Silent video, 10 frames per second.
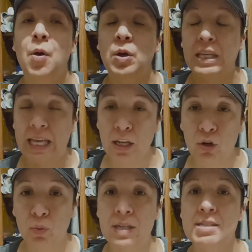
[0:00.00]
get
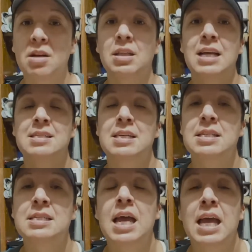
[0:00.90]
your resale
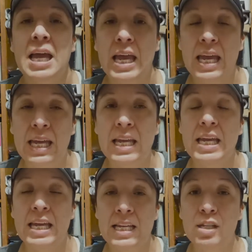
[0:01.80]
license. It
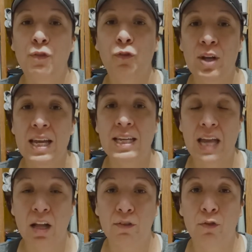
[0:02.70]
is free in
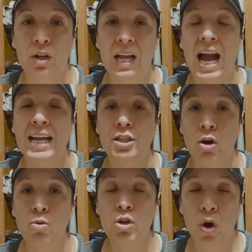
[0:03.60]
California. I
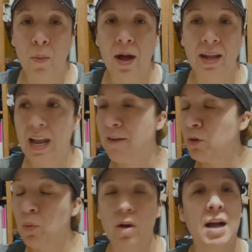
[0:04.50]
don't know about it
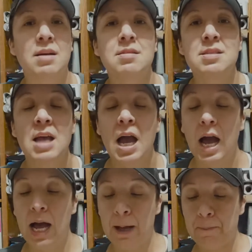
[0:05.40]
everywhere else.
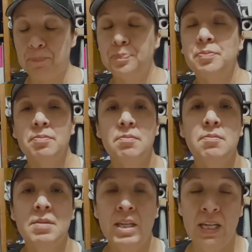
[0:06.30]

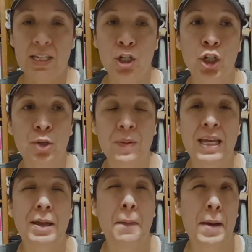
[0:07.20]
It took
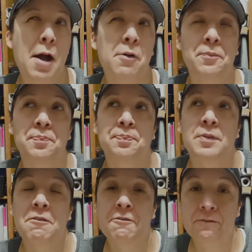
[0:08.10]
me about
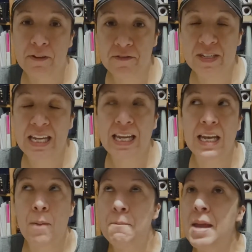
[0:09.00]

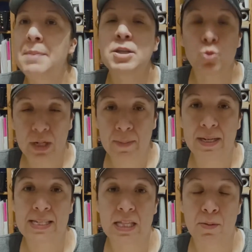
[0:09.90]
15, maybe 20
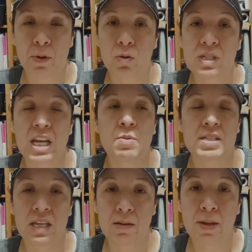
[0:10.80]
minutes at the most. It
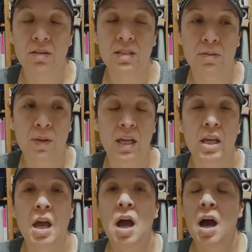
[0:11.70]
was emailed to
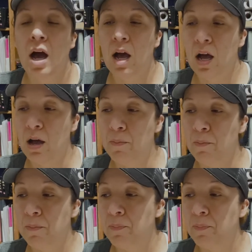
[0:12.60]
me, and